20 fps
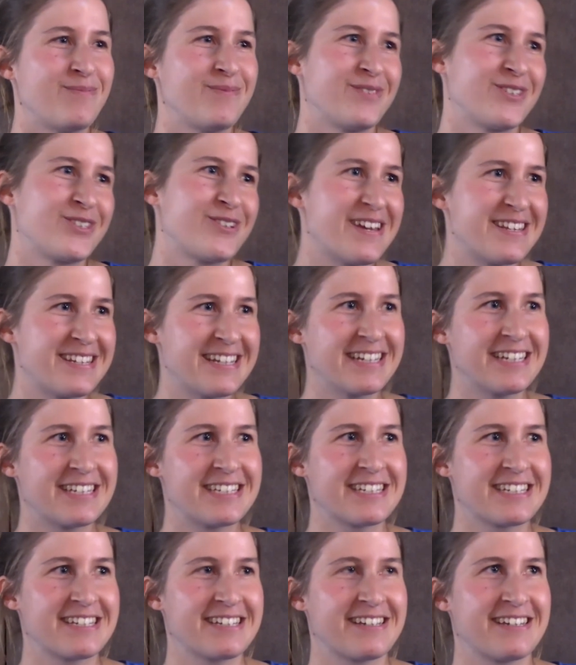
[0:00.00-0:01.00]
So I think
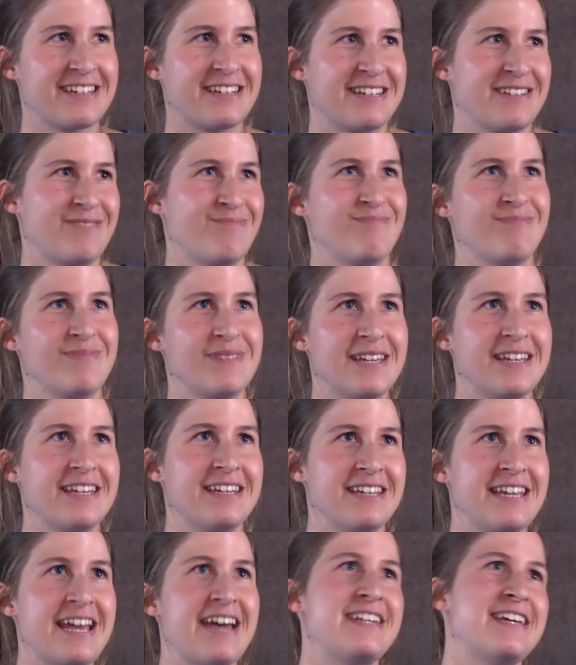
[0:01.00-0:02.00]
it's,
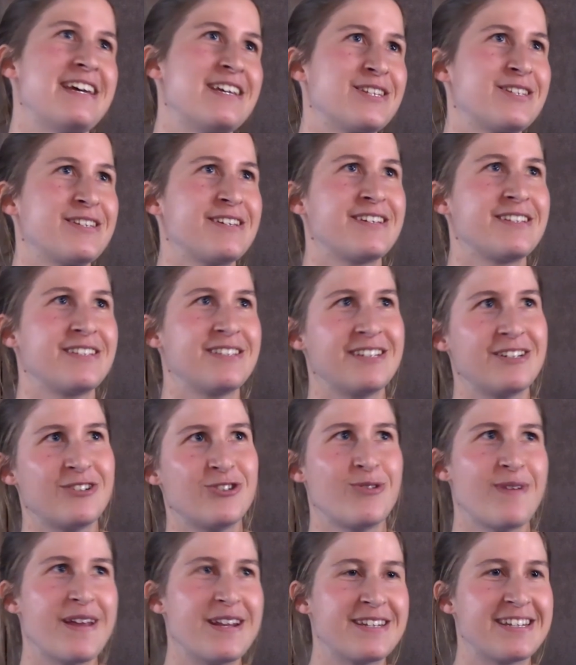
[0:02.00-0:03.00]
there's the
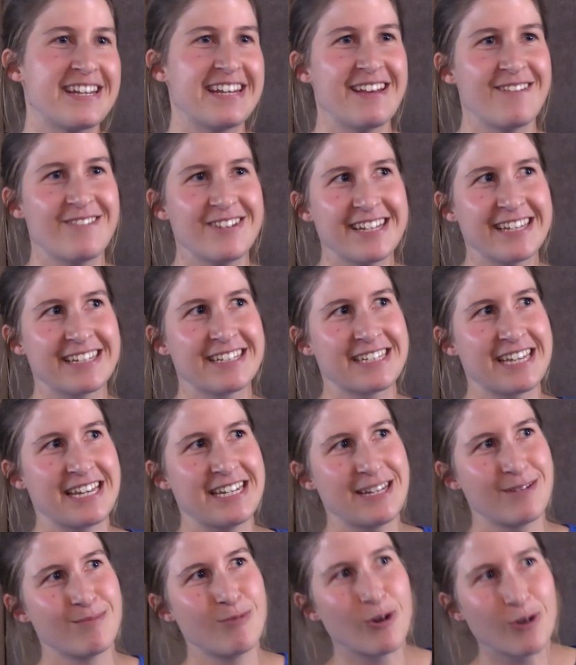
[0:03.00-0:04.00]
trend that everything is
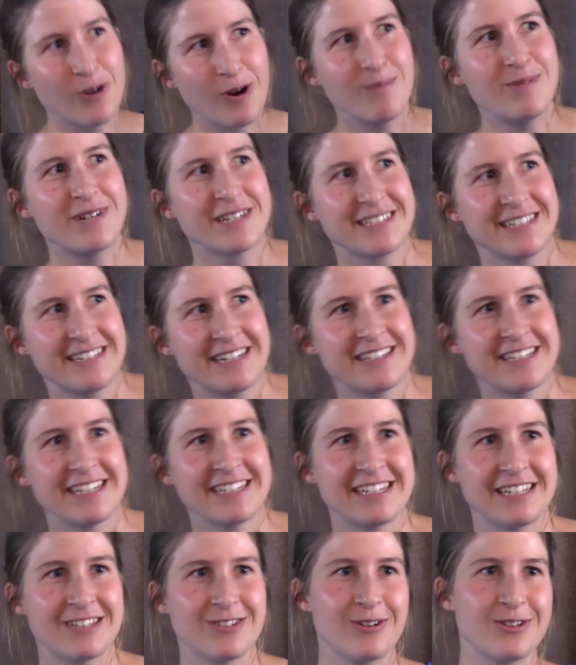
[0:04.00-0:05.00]
getting more complex, and I
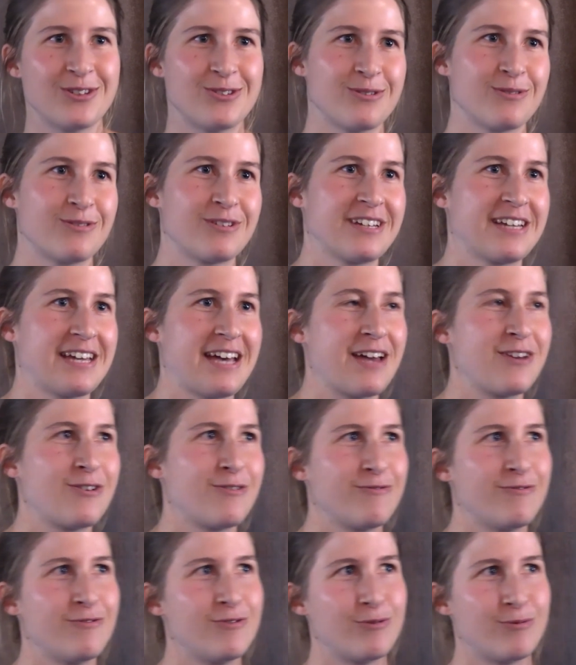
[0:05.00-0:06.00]
think that's also kind
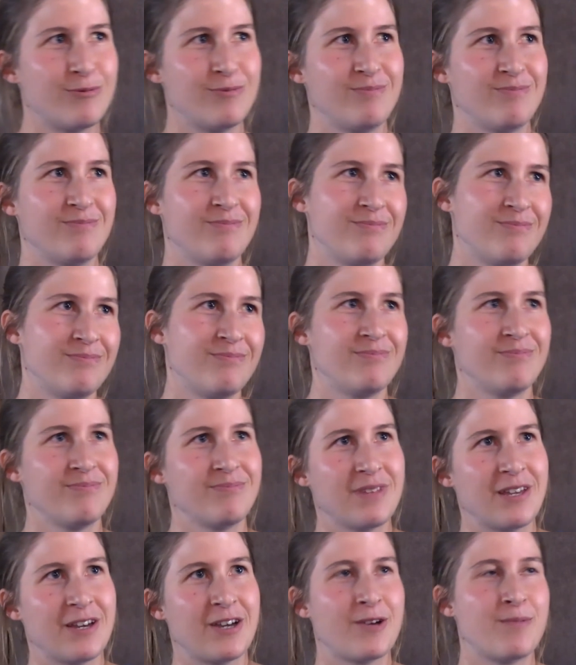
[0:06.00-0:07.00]
of,
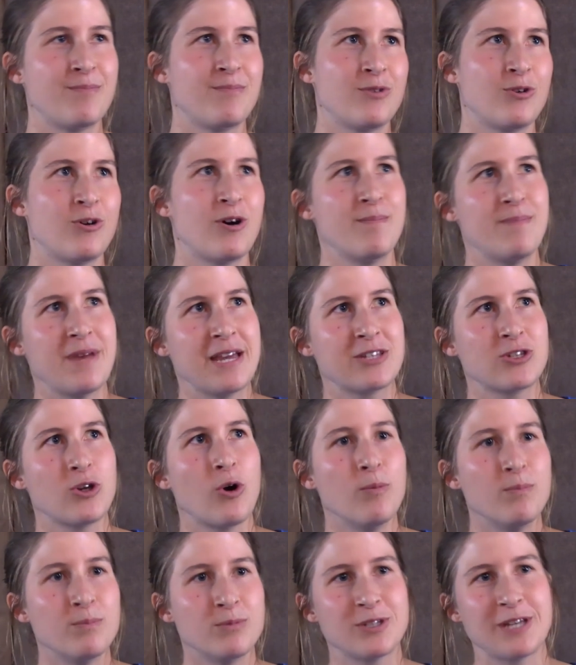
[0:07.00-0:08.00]
or makes
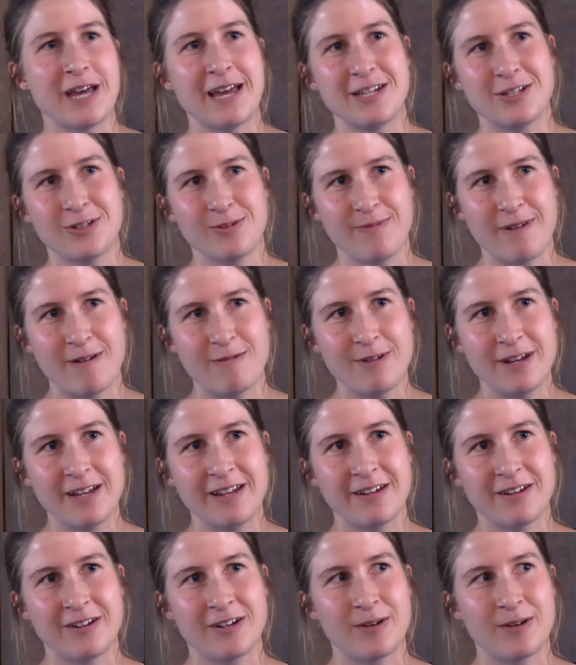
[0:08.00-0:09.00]
open science very